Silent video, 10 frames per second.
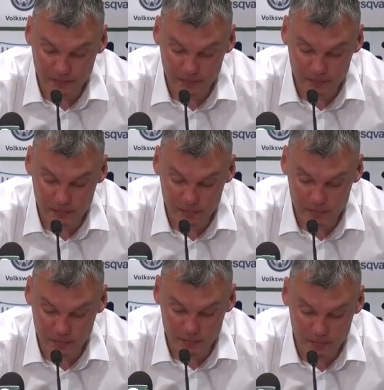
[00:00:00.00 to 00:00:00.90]

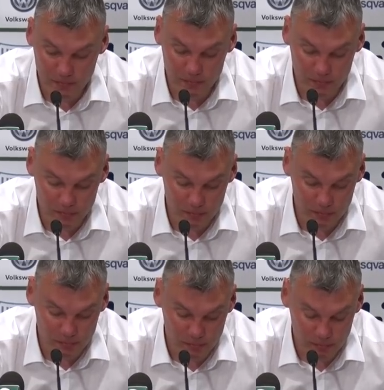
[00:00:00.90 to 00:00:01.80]

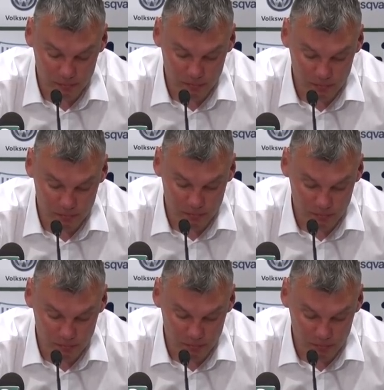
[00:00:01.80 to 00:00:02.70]

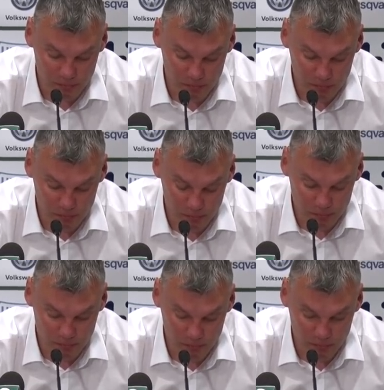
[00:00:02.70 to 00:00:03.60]

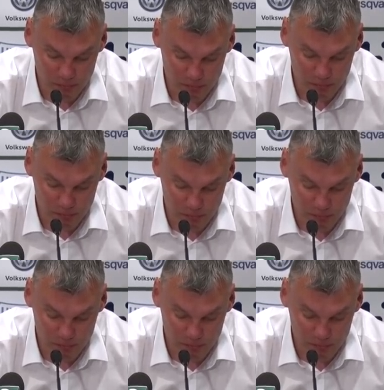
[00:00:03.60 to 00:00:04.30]
No one is speaking in this clip.